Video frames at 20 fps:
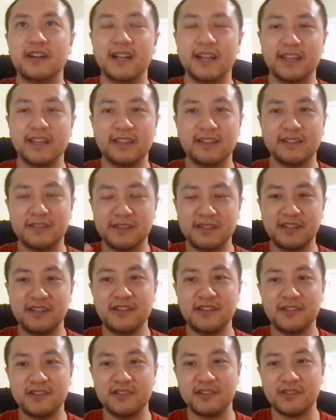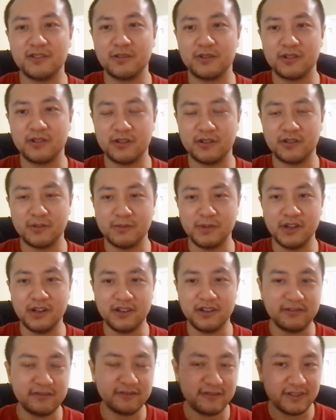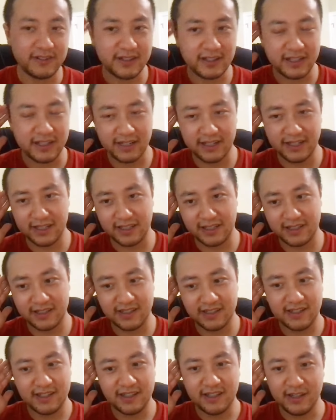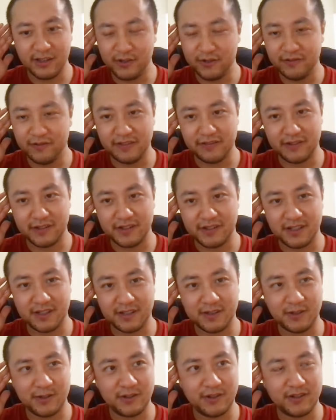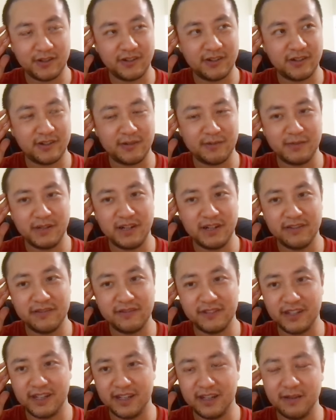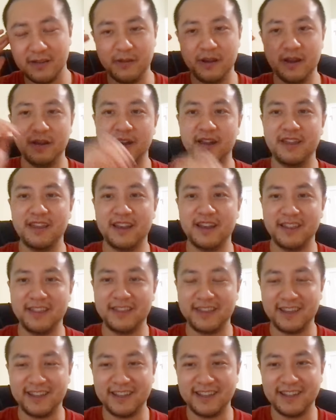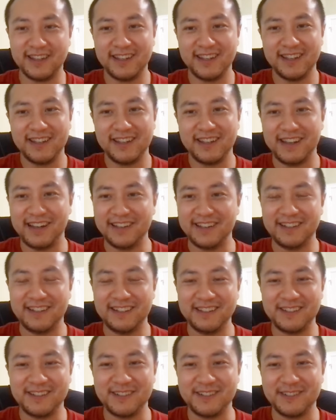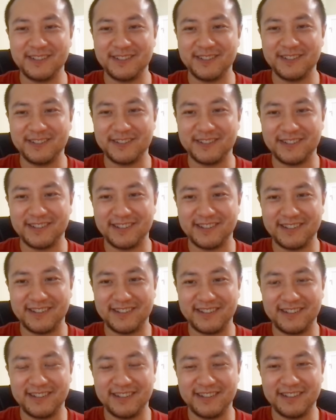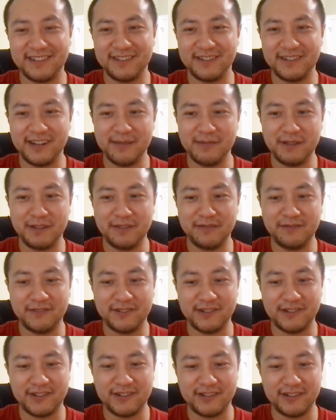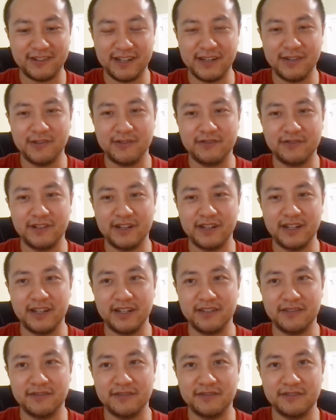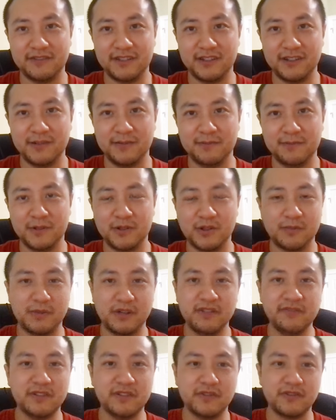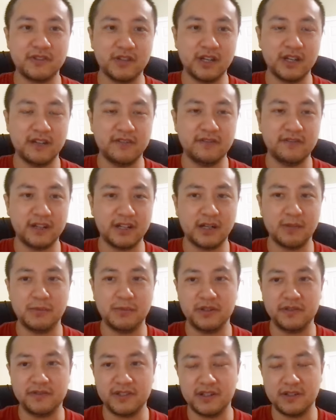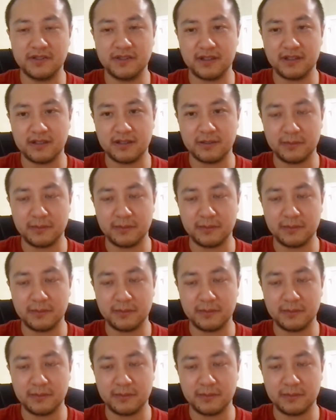like senior or above, like 05 or 6 or above, I think at least you're aiming for L5 or above if you have a couple of years